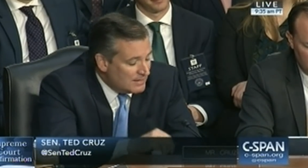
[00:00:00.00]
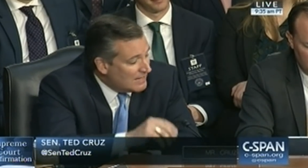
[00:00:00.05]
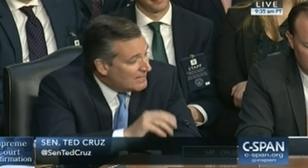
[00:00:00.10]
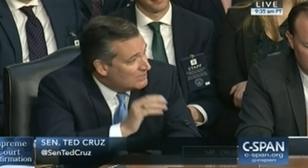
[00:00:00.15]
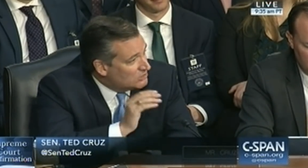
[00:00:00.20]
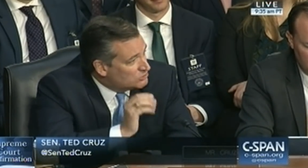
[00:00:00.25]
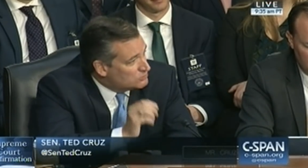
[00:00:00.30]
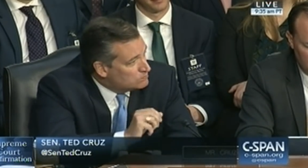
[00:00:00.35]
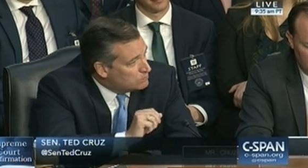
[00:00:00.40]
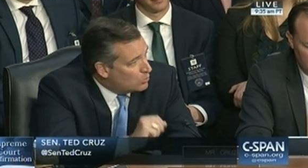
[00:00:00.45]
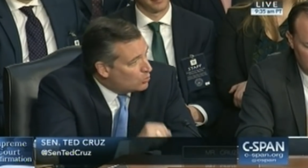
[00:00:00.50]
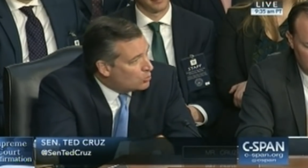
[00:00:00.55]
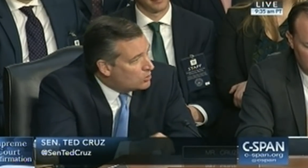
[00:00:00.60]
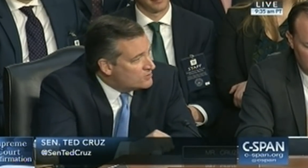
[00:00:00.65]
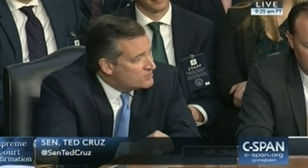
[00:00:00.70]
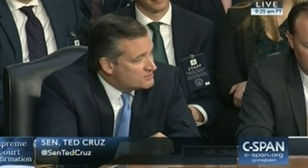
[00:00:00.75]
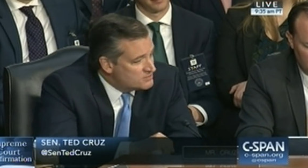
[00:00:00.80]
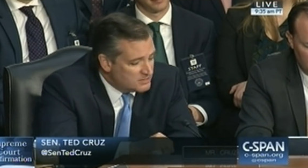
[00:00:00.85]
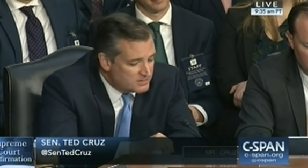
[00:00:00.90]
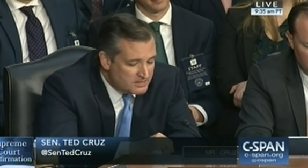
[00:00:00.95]
is
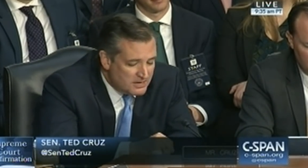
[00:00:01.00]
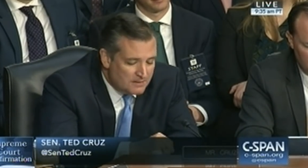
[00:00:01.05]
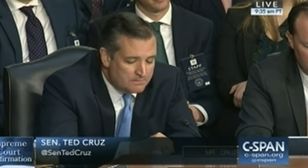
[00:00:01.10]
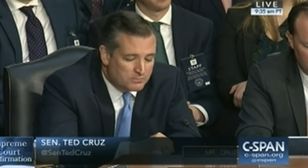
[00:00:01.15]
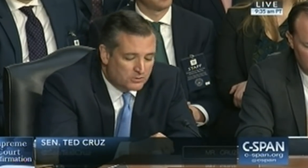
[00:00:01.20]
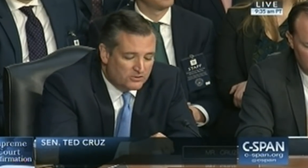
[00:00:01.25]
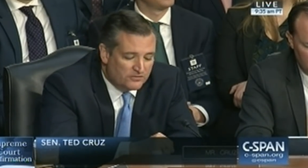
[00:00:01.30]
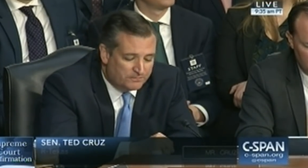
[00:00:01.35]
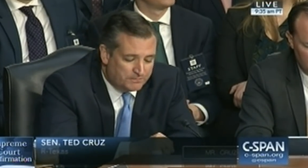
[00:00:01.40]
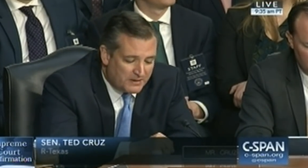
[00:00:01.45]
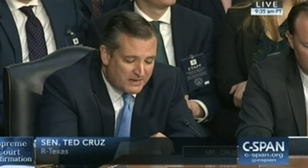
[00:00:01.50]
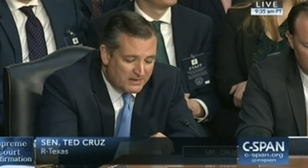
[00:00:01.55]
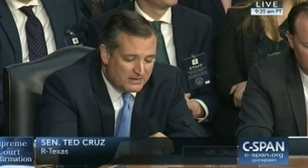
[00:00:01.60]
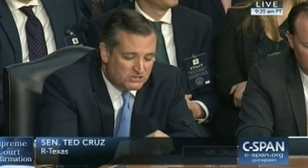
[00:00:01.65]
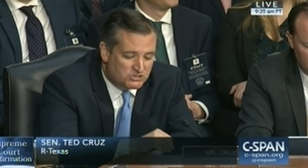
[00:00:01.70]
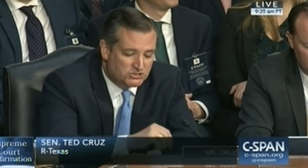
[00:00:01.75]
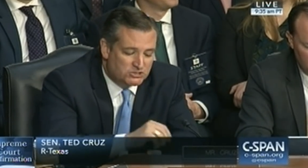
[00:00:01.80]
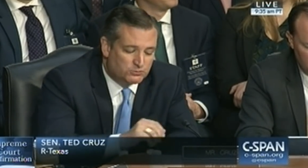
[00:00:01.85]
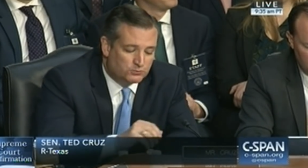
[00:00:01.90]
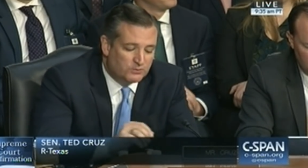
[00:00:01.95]
more than the number of
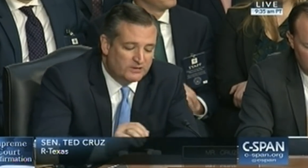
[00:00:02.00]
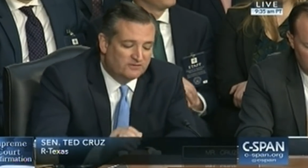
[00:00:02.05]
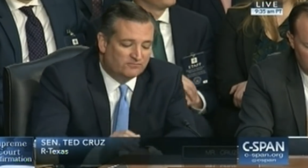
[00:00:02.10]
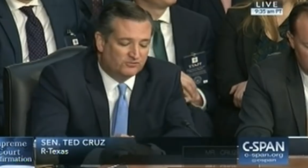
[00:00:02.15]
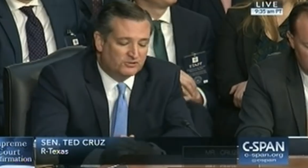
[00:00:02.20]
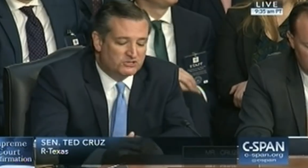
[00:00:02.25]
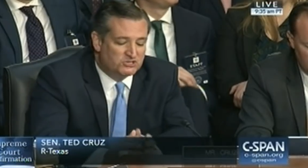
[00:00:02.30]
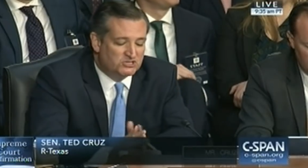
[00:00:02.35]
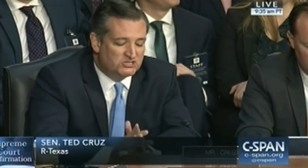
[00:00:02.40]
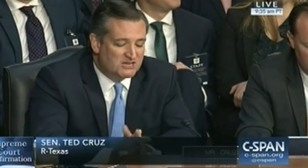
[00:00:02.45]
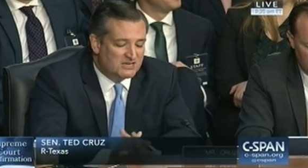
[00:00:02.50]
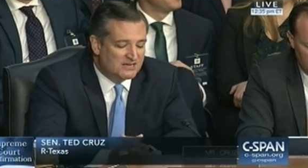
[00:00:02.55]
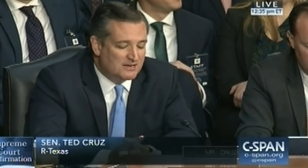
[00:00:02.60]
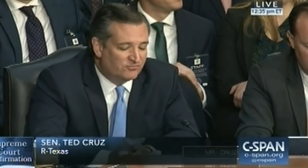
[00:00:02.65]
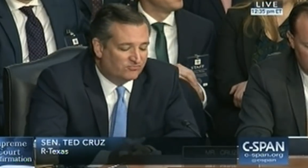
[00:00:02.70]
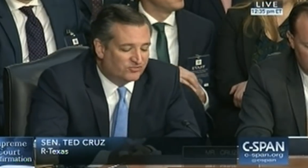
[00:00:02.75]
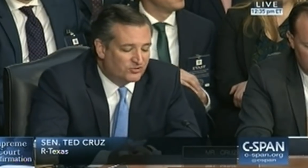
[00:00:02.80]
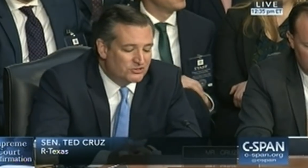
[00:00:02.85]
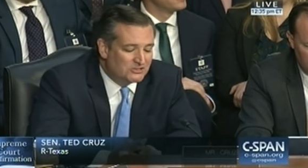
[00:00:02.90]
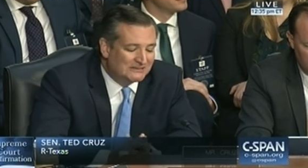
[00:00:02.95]
pages we've
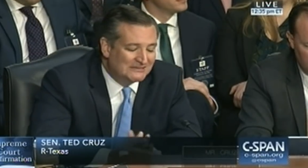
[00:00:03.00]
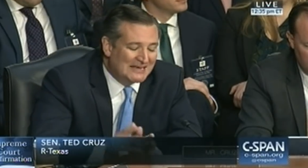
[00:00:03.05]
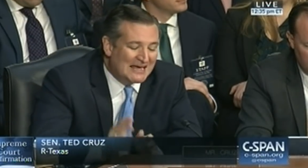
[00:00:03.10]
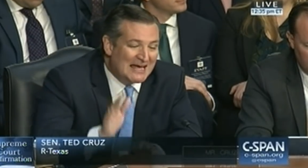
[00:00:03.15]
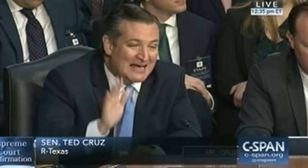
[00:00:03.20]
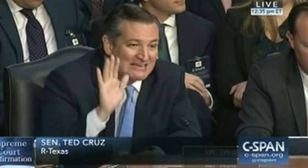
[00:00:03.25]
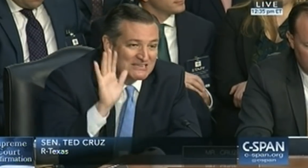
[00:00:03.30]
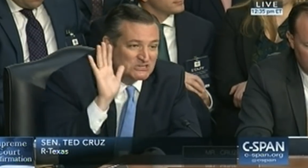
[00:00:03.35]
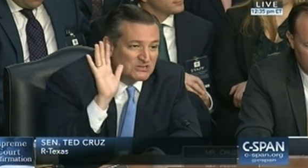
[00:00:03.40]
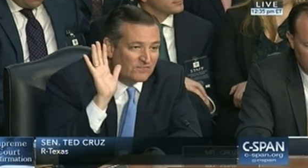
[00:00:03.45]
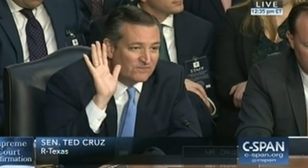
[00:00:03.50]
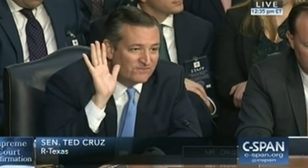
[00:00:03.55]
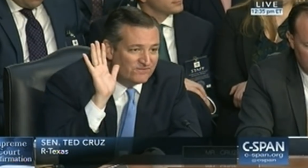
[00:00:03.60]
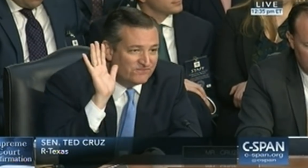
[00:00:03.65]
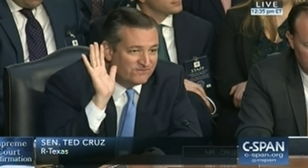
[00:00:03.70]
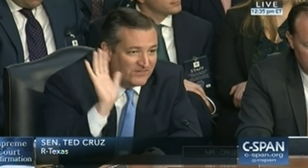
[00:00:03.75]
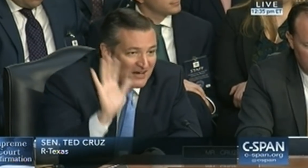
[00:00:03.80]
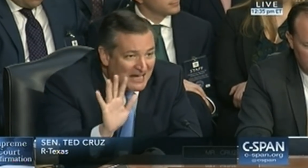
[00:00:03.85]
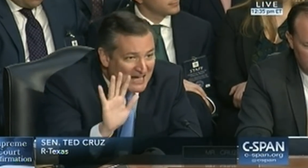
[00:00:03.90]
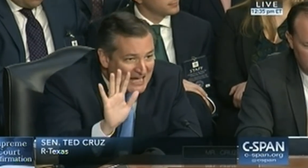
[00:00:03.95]
received for the last
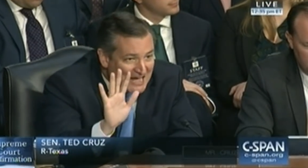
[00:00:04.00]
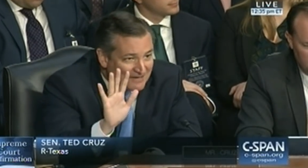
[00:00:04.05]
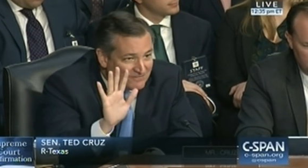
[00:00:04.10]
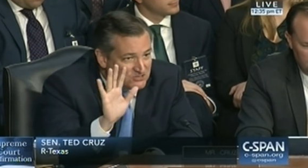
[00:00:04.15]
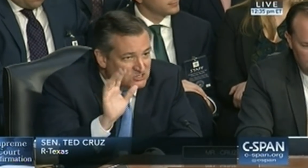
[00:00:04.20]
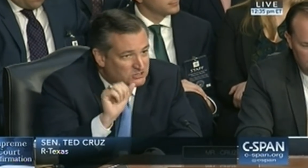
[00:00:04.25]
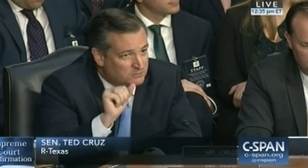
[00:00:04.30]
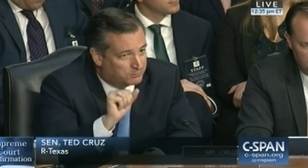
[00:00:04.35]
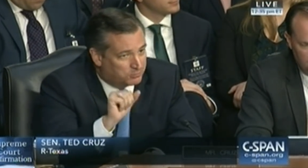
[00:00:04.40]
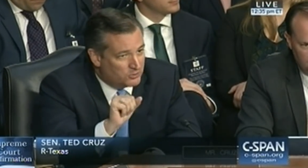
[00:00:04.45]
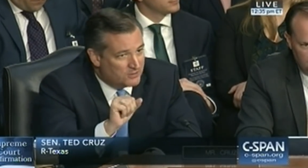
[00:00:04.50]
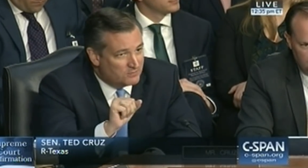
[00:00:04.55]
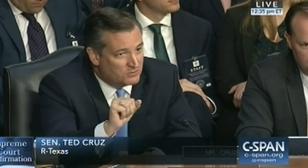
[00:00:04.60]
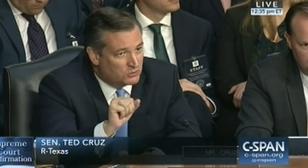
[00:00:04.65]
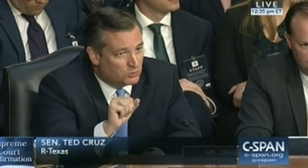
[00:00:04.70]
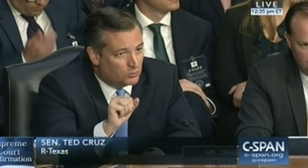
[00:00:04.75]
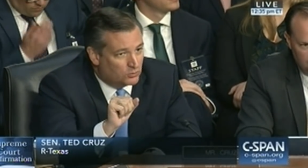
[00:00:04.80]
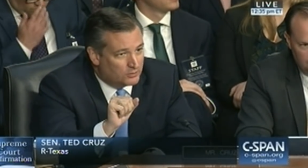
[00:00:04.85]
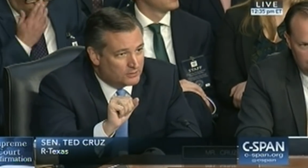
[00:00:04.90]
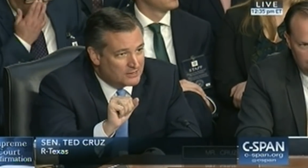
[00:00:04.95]
5 Supreme
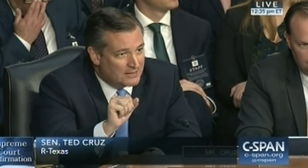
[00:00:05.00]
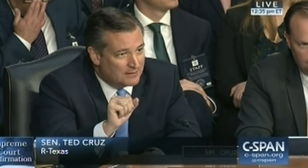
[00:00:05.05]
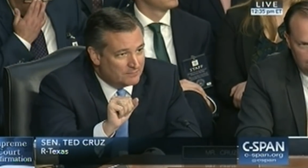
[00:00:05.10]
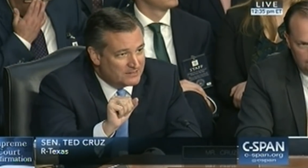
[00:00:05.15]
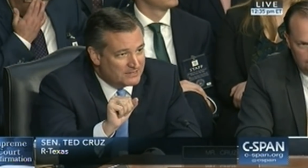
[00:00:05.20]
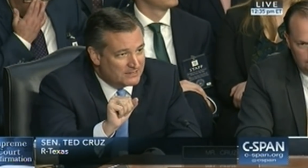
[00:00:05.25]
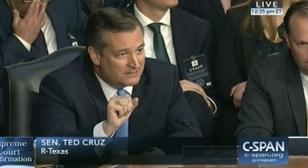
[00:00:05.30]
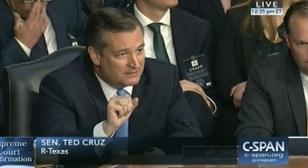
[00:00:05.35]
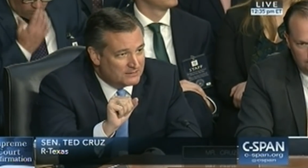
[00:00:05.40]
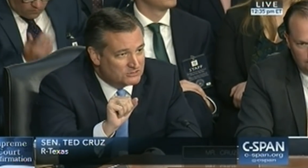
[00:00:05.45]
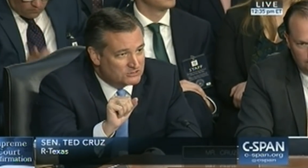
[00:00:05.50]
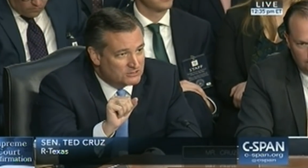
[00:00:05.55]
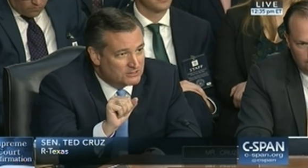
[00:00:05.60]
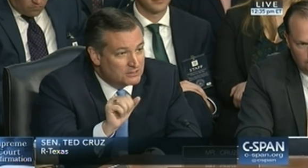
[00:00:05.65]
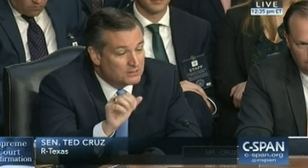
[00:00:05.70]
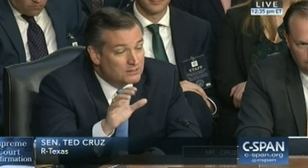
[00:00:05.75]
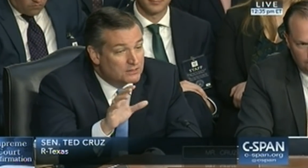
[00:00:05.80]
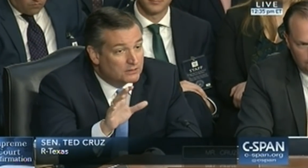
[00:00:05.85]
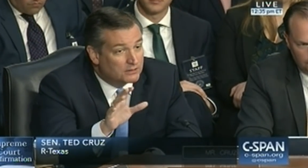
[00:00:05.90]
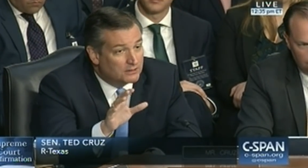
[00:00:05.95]
Court nominees
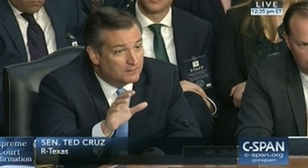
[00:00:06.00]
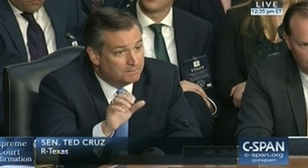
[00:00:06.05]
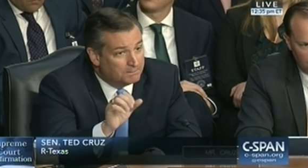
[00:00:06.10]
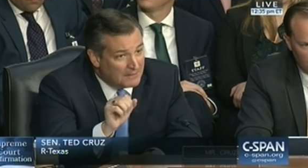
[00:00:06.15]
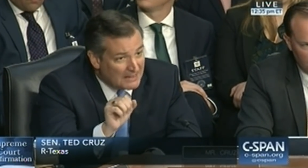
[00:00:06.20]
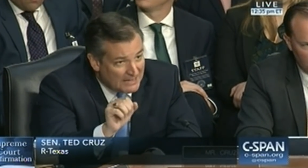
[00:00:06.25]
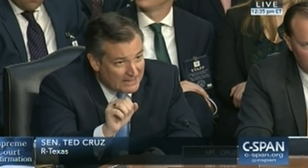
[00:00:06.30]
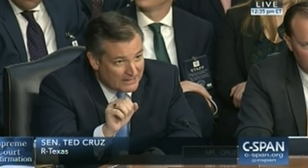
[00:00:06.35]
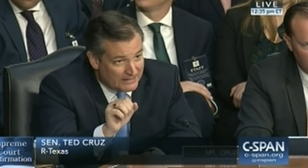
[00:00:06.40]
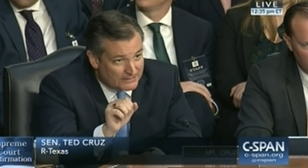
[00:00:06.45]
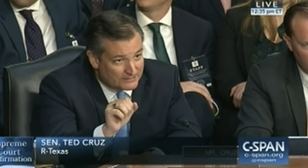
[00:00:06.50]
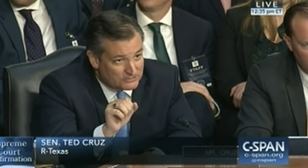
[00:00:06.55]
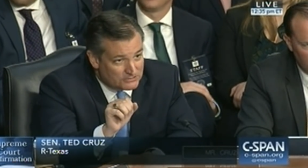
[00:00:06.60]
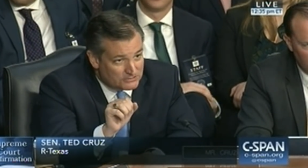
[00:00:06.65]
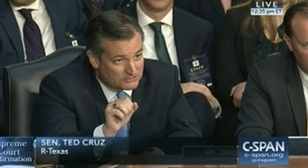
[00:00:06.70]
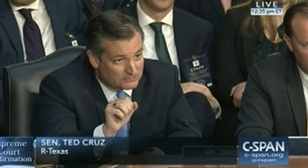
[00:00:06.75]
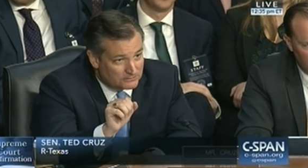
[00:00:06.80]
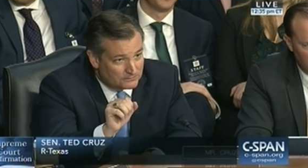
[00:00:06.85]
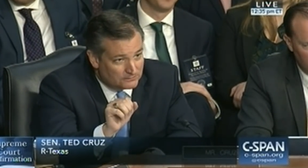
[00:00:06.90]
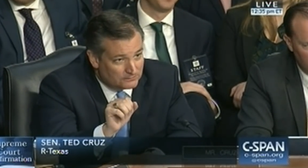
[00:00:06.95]
combined.